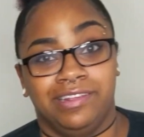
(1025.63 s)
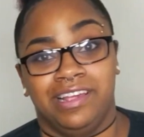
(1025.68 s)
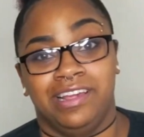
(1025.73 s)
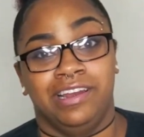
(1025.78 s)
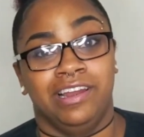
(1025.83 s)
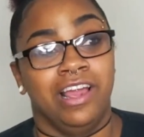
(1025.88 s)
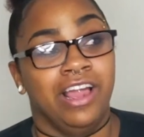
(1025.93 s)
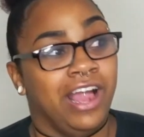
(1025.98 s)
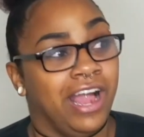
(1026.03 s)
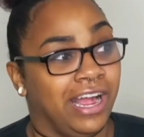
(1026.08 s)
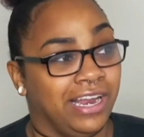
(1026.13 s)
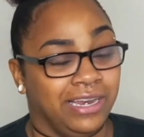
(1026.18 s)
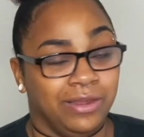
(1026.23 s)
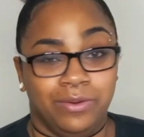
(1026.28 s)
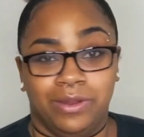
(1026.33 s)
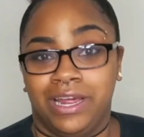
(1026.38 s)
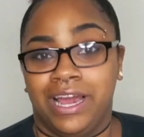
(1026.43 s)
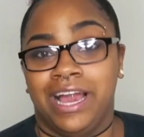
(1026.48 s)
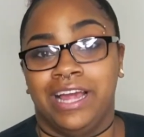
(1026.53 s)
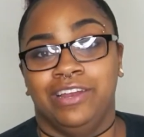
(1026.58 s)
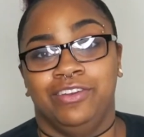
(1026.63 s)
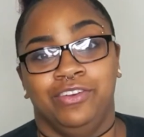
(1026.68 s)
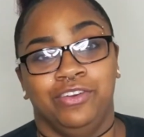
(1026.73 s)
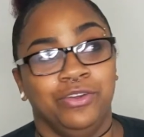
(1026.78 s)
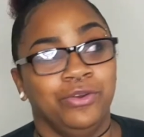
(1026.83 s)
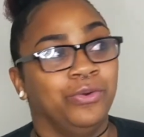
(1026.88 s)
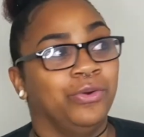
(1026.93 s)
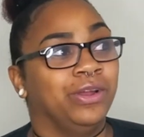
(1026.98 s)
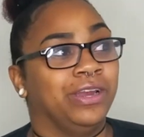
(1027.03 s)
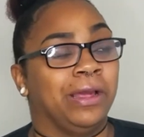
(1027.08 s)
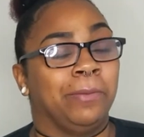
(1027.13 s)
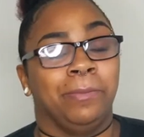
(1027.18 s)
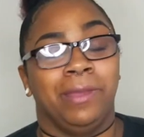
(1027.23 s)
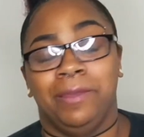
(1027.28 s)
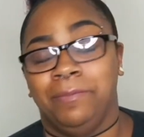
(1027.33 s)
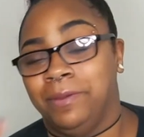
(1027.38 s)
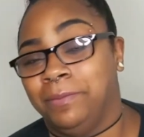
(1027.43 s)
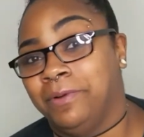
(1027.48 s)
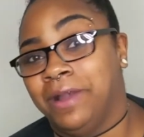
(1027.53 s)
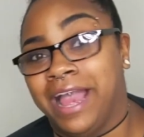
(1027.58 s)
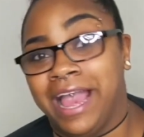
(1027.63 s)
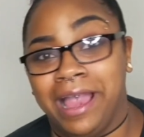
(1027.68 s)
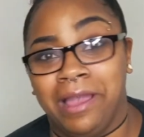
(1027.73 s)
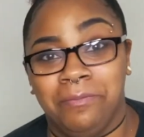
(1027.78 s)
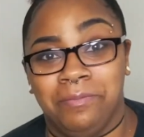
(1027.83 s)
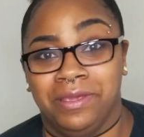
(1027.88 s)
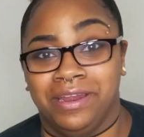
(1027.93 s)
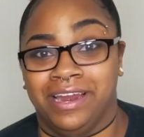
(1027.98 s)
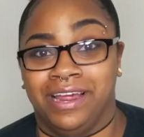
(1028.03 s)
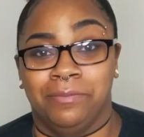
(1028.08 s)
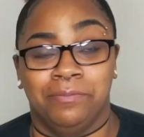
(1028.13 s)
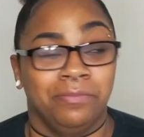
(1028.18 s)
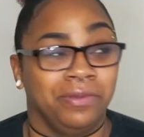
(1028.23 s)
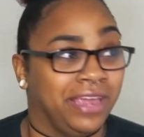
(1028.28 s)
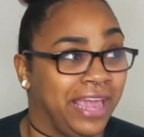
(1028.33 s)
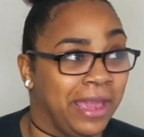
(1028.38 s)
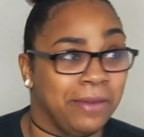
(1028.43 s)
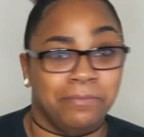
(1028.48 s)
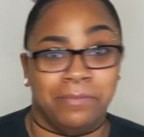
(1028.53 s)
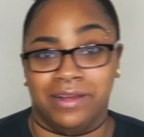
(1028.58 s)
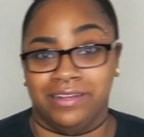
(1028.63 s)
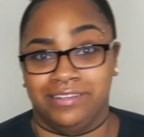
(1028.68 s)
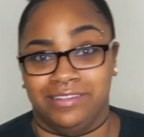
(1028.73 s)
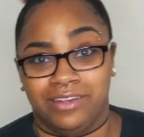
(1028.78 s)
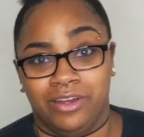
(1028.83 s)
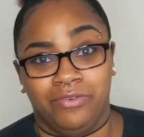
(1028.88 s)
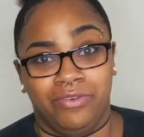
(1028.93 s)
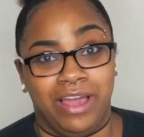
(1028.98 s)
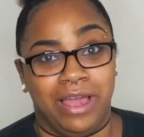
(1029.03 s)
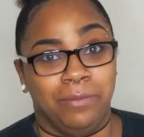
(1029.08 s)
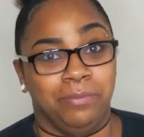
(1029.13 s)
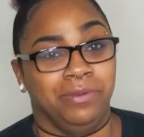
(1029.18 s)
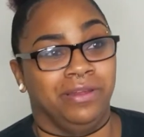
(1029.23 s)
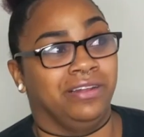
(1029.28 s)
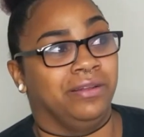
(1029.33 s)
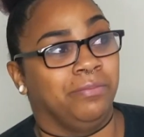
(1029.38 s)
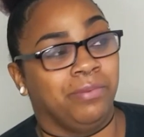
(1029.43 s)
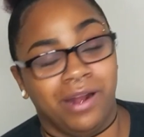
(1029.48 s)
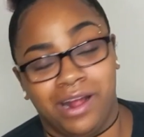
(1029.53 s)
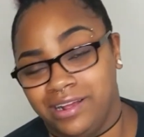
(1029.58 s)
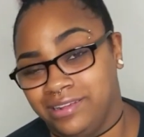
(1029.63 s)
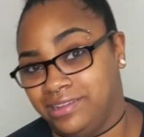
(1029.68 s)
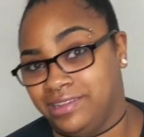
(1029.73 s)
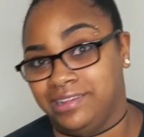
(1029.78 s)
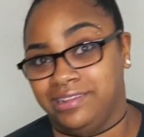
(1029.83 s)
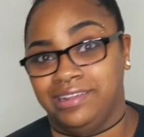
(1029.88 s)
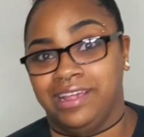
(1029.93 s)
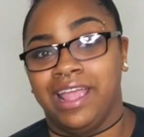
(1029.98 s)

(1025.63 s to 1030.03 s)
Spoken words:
and I did what I had to do, and I made people happy, and I kept myself happy in the process.